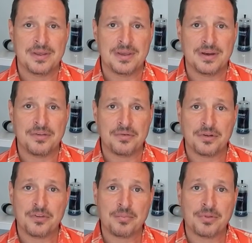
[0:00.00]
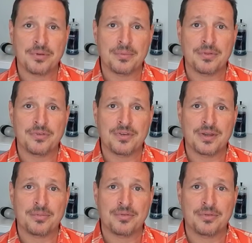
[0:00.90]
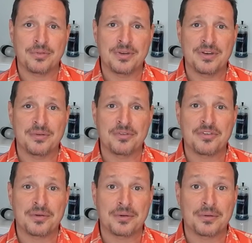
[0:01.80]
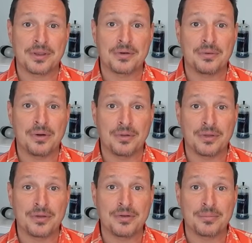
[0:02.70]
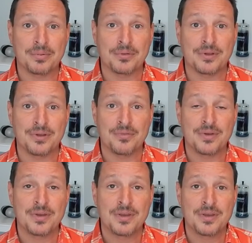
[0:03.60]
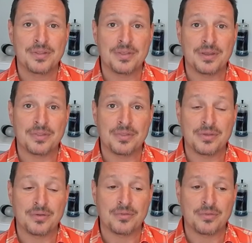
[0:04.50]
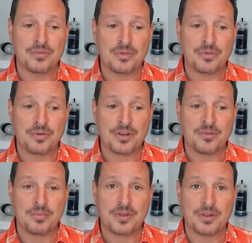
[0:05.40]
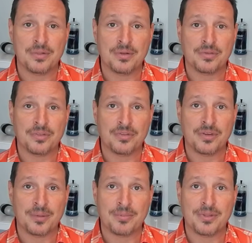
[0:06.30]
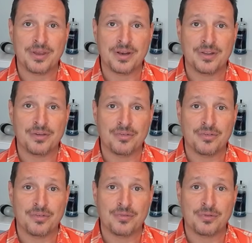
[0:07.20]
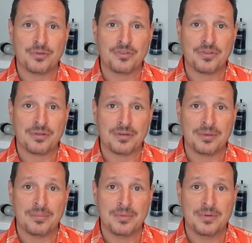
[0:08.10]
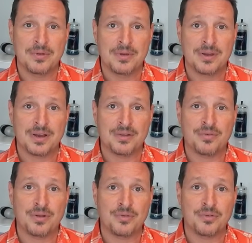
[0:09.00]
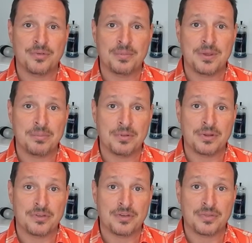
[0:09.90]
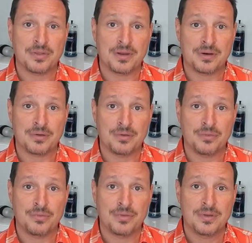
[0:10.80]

any transplant where there's absolutely no scarring at all. He couldn't believe that there was a transplant. He looked on the top of the head. He goes, it's the first time out of hundreds of people that he's got the hair of